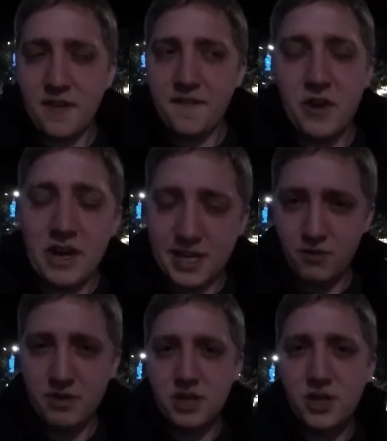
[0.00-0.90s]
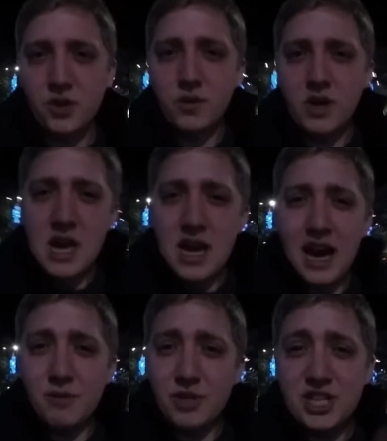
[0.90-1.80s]
if you feel like you're an adult,
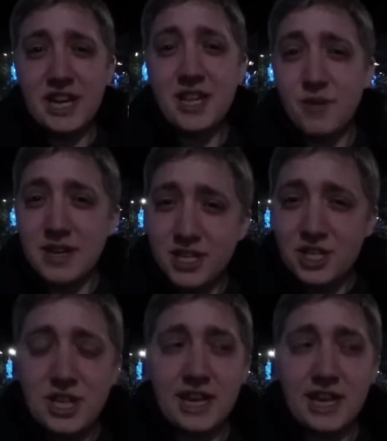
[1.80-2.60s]
I would genuinely